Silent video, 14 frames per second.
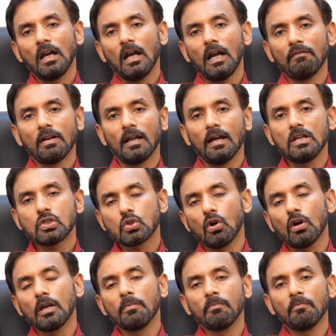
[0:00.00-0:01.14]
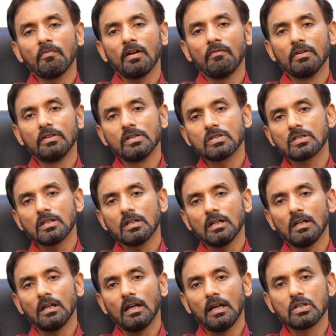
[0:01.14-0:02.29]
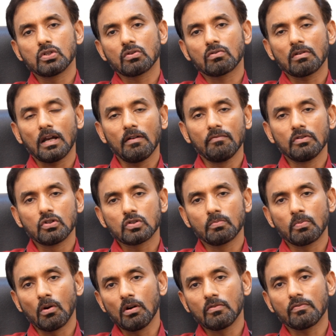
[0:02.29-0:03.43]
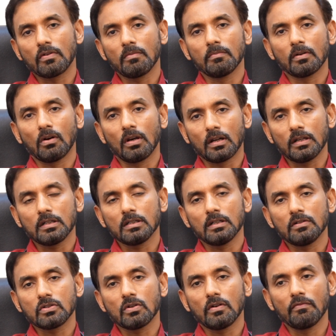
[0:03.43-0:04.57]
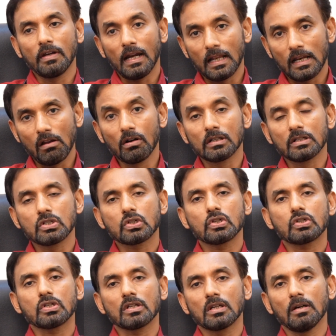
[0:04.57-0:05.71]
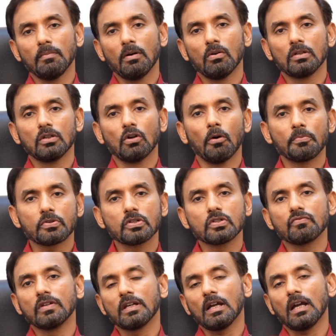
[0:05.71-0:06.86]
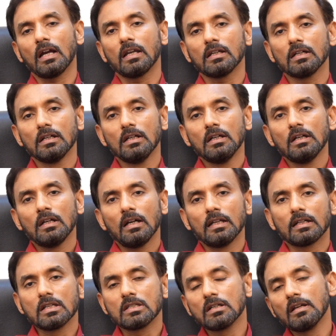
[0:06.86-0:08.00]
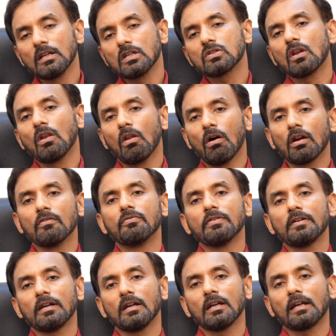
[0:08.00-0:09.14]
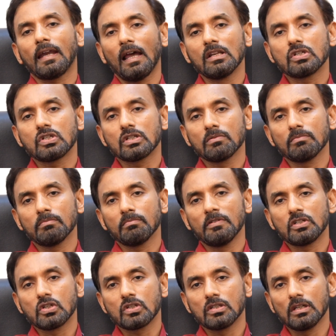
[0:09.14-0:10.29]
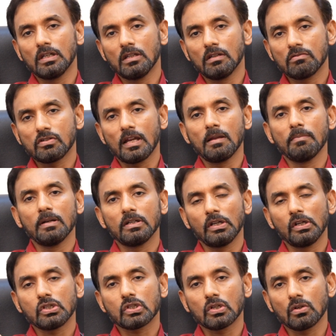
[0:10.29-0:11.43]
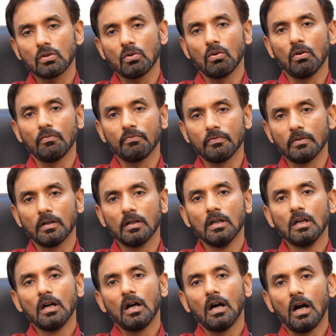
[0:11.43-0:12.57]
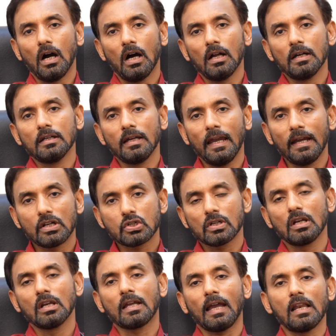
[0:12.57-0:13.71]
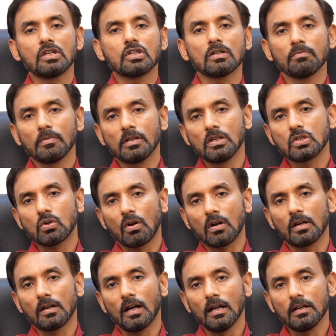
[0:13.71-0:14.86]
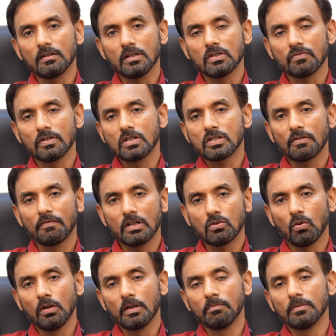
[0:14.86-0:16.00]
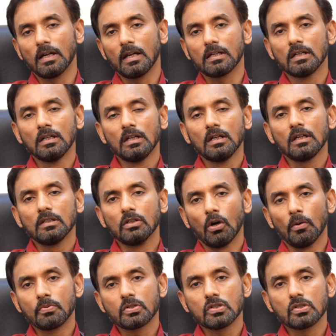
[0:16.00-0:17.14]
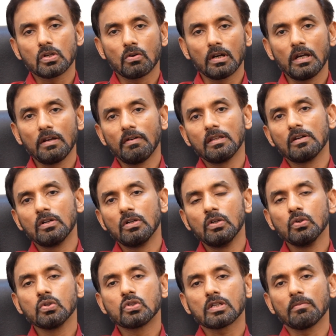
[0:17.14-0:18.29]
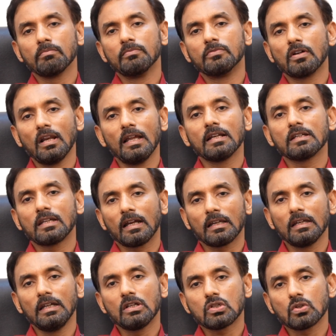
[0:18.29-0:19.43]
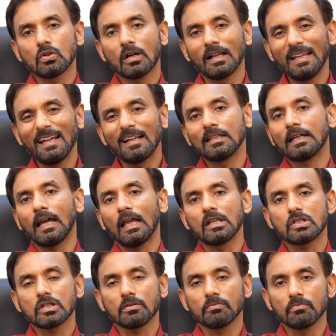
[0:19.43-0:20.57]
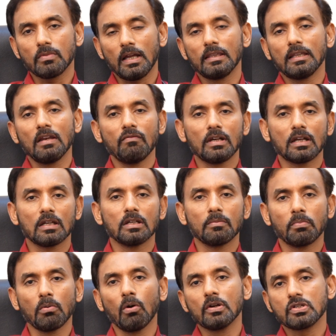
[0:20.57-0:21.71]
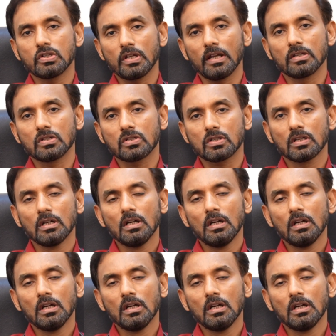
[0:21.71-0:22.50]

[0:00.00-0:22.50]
And when I saw him with his uh, angiogram, which is brought from Kolkata, so we had a long discussion about the options we had. And considering as well a lot of calcium, which is the sedimentation of uh, hard eggshell calcium in his coronary arteries, we, just, we told him that the options are only whether to do some drilling techniques to clear the calcium and then we can deploy stents